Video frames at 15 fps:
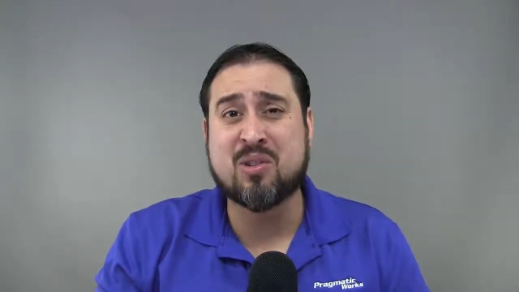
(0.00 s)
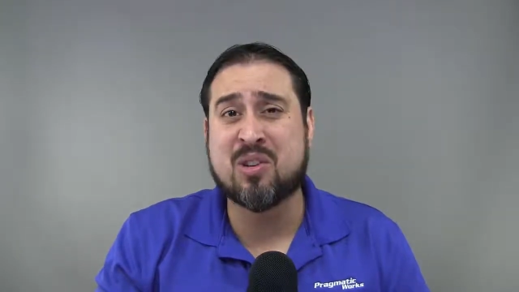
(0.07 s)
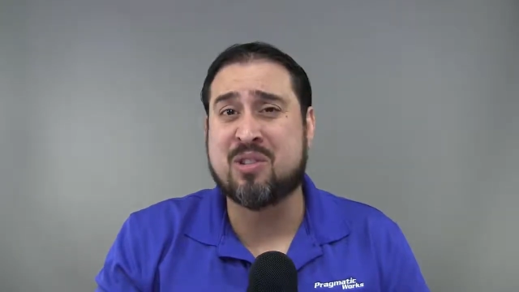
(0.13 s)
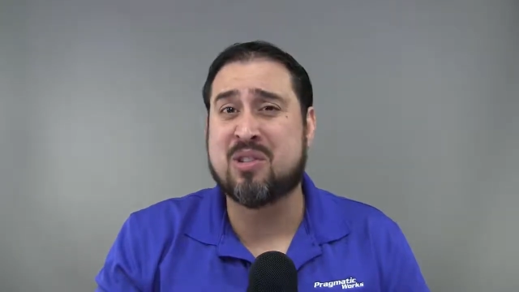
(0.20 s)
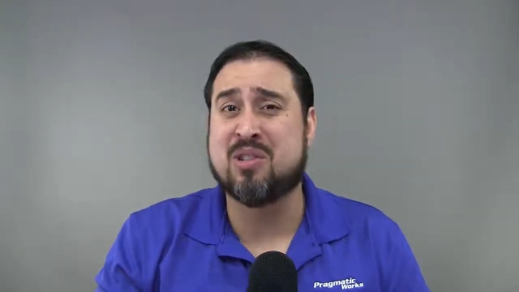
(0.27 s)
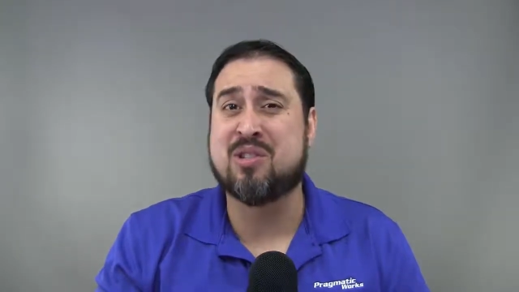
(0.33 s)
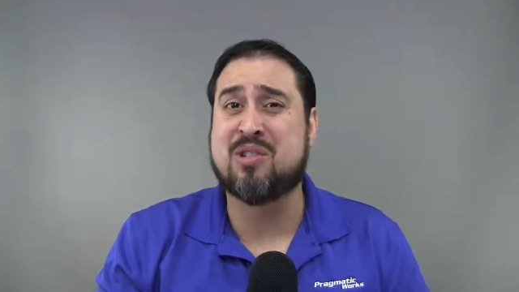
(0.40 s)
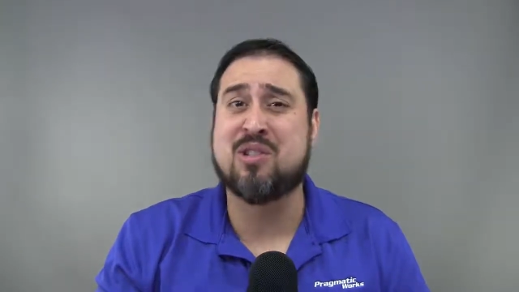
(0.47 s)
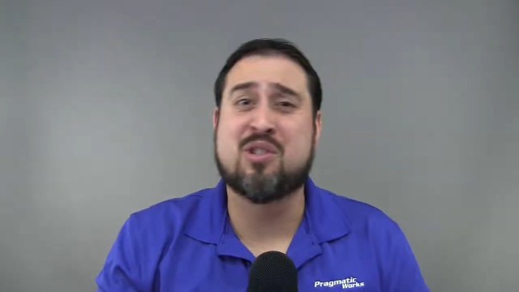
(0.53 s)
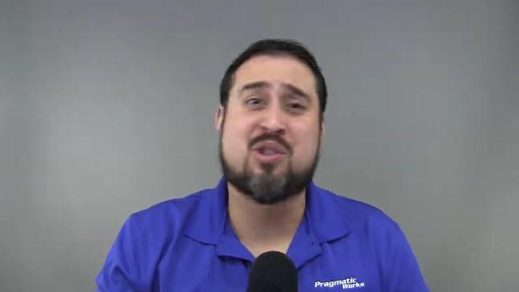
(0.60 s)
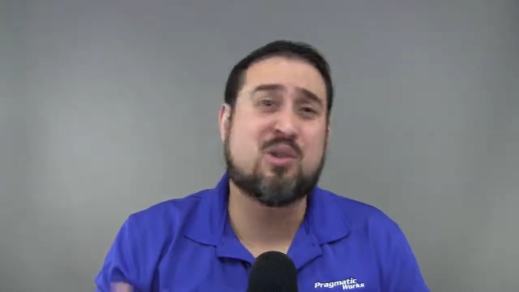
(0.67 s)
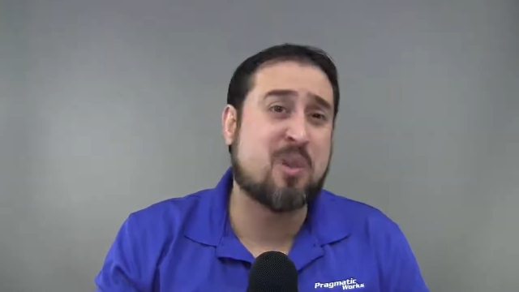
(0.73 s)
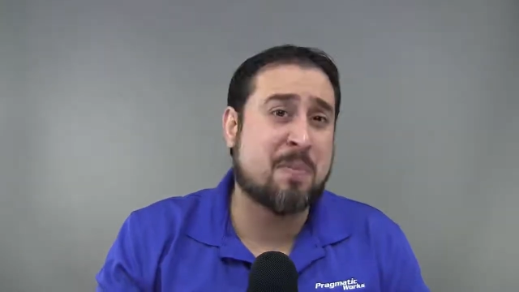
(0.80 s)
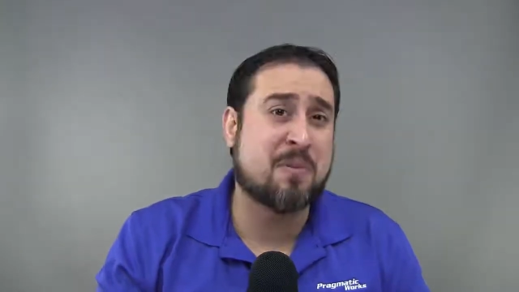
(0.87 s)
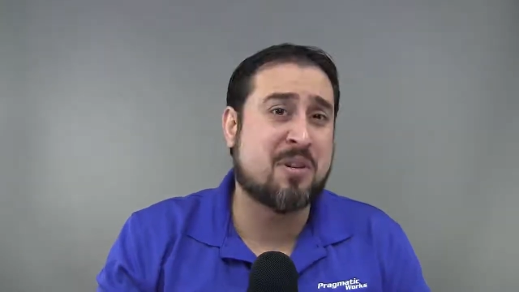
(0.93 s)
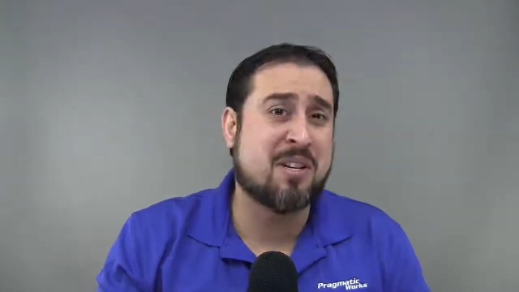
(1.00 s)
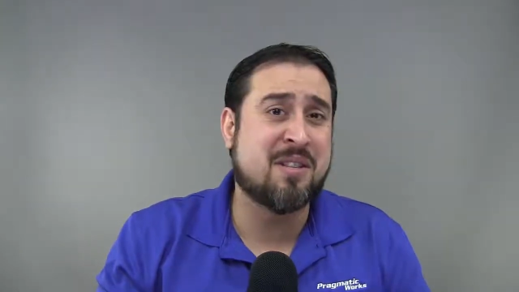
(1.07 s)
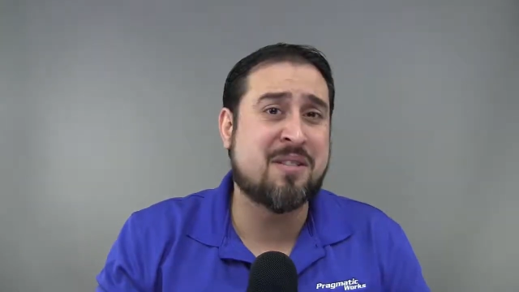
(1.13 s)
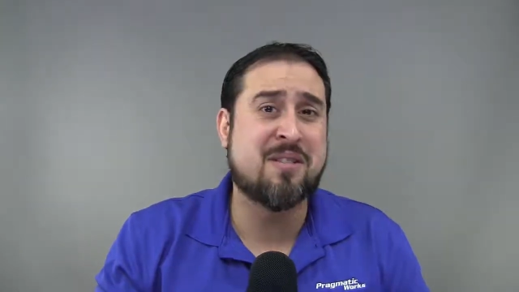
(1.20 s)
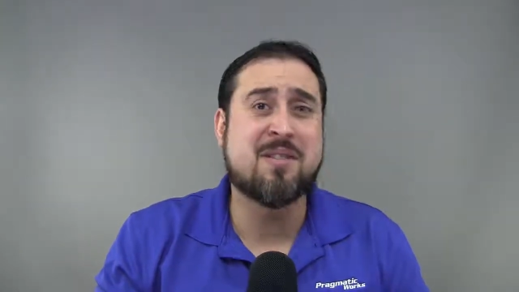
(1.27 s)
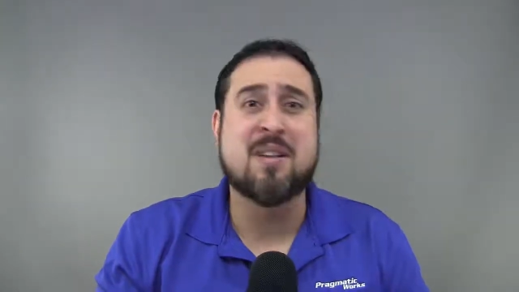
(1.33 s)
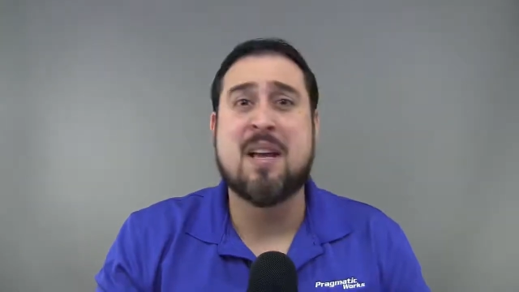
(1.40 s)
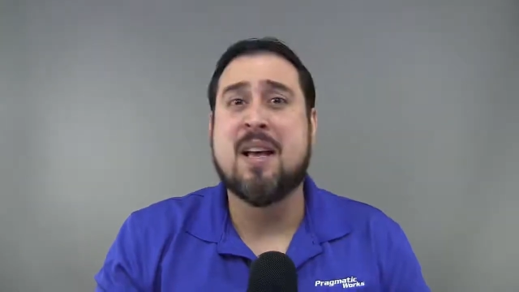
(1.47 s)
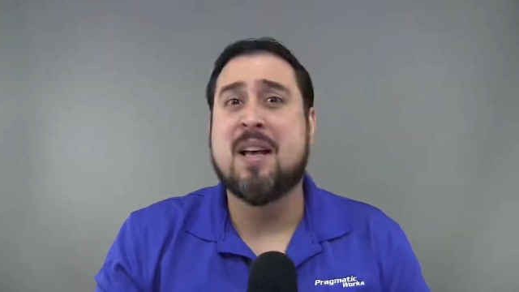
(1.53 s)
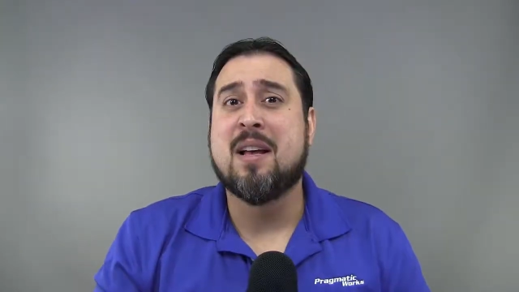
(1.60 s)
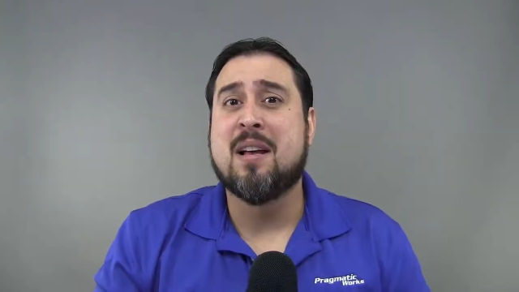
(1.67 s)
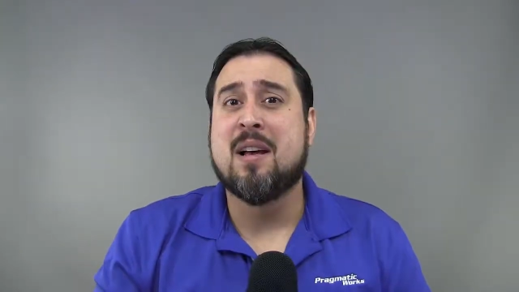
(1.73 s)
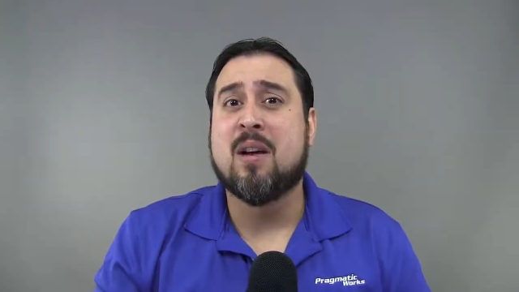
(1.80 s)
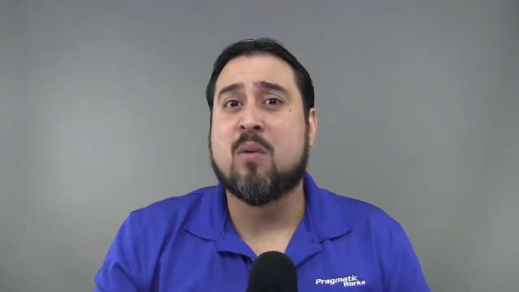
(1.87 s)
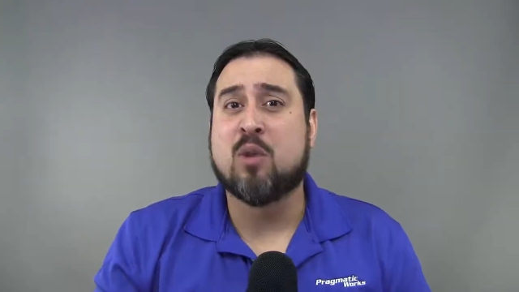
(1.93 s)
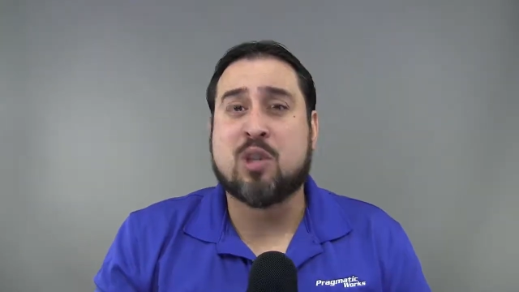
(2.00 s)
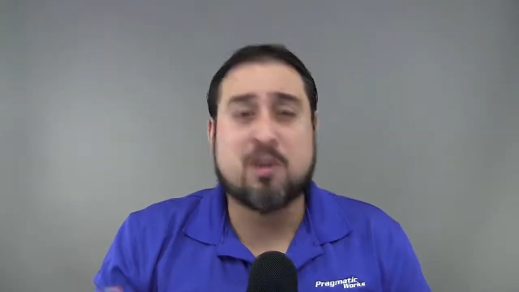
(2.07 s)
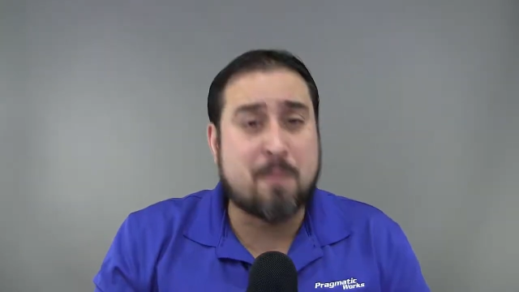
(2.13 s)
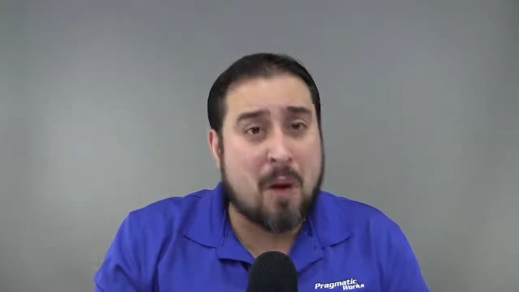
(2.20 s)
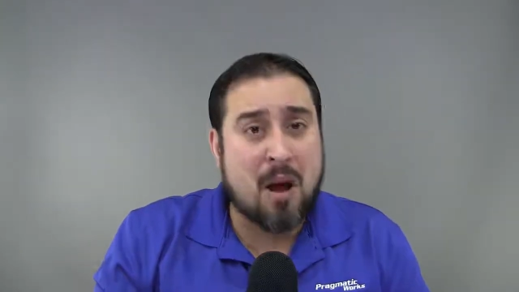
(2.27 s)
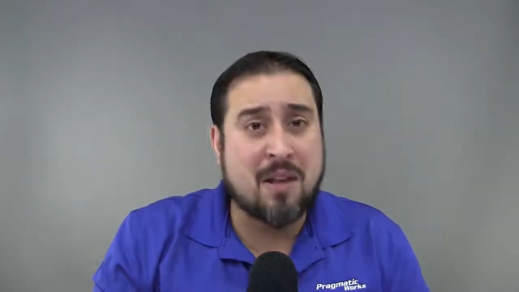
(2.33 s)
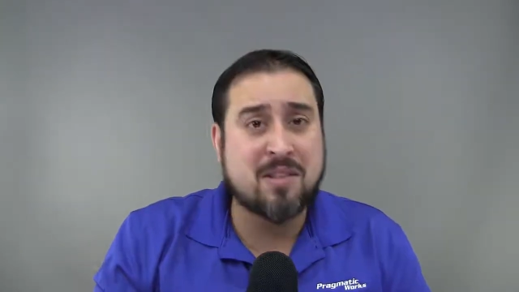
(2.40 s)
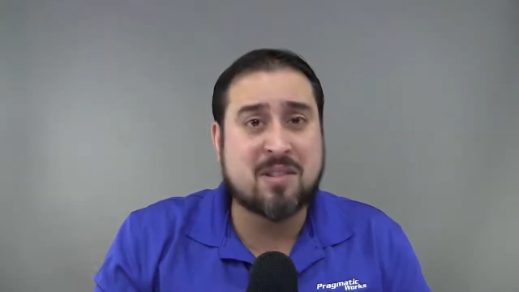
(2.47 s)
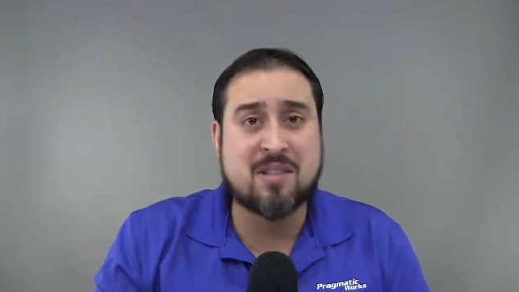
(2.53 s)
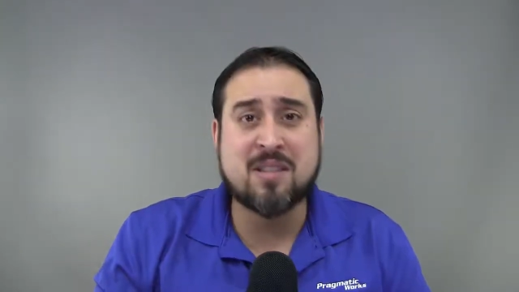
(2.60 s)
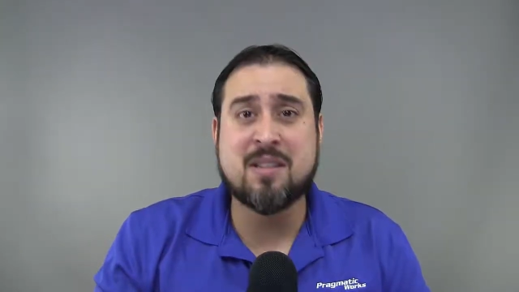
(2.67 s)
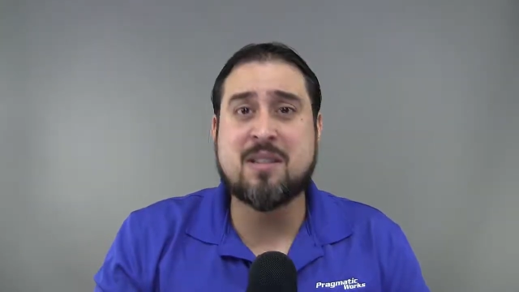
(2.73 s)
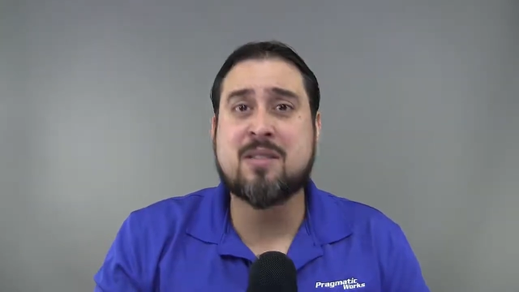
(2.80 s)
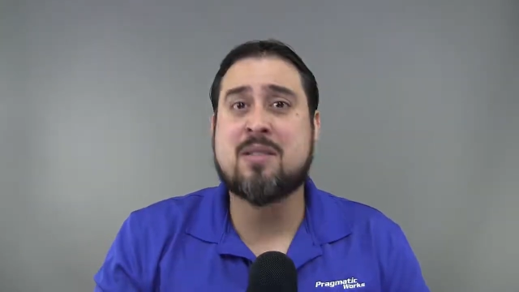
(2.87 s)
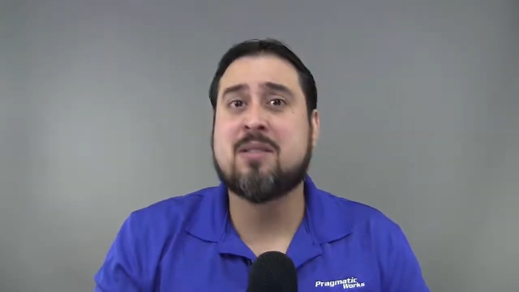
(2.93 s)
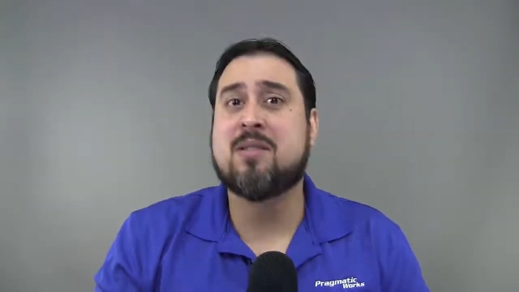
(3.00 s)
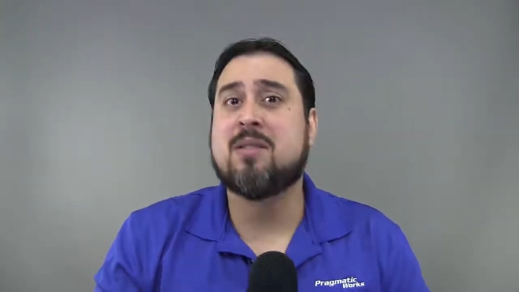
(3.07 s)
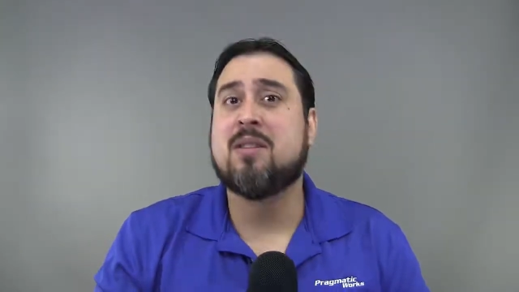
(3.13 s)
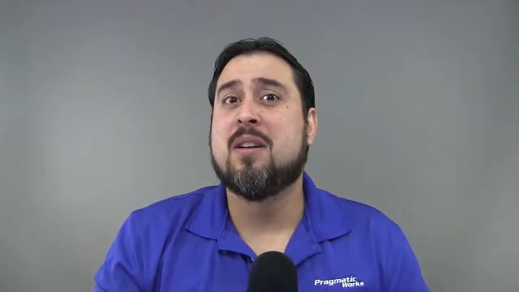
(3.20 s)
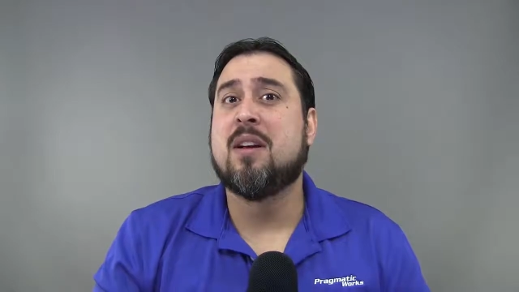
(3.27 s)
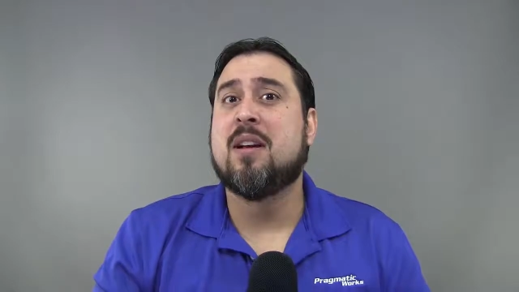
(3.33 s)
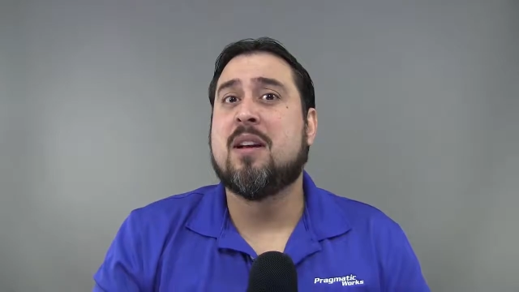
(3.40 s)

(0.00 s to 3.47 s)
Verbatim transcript: such as descriptions, responses,